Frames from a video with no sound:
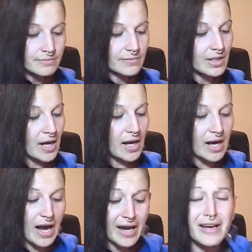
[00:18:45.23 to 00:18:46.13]

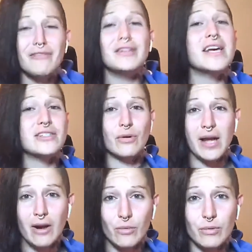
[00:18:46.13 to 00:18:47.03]
I have laser
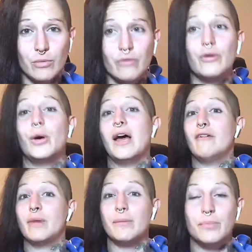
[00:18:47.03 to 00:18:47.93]
hair removal. I have
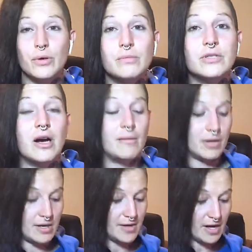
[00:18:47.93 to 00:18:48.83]
my boob
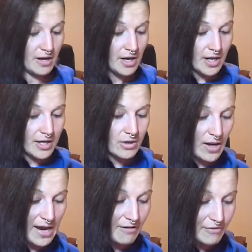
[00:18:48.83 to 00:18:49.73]
job on there. You know, I
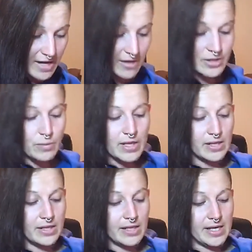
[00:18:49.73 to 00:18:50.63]
have nails
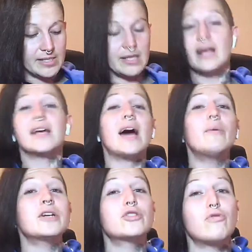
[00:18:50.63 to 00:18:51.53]
weekly, like I said. Like, I
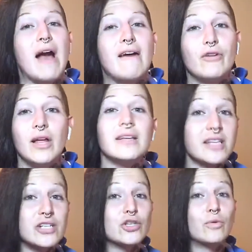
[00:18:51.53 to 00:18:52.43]
want to travel at
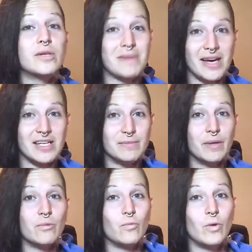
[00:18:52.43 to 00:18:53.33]
leisure with my
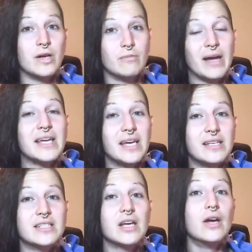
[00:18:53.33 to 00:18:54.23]
husband and my
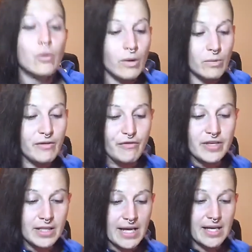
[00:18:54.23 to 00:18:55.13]
kids when we
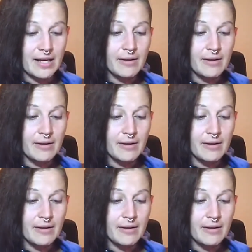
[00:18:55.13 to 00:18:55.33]
feel like it.